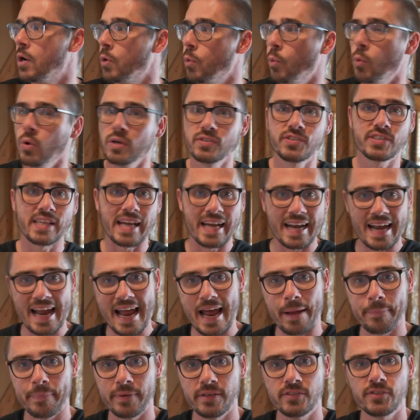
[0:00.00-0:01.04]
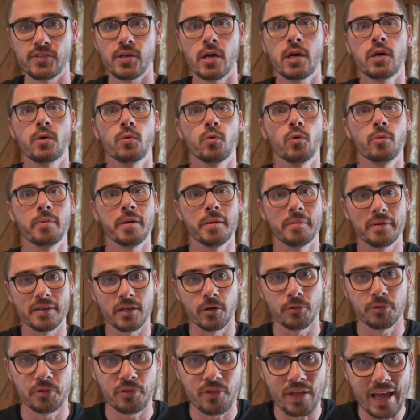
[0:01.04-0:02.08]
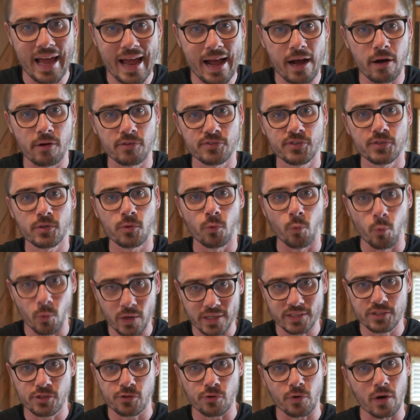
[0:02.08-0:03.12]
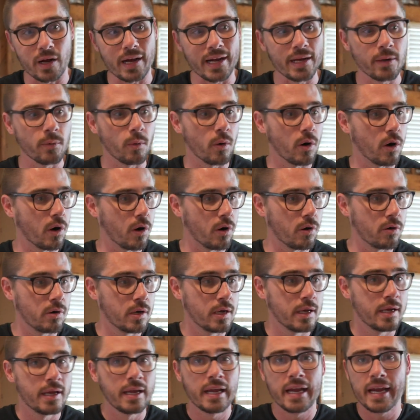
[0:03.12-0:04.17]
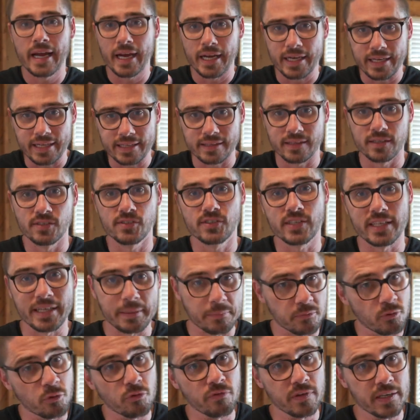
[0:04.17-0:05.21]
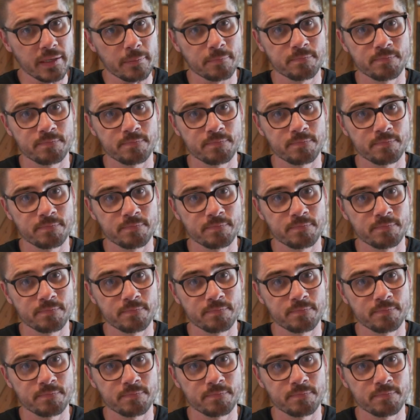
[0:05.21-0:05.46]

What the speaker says: Once that happens, we'll be able to go through the house with drywall and get this thing moving.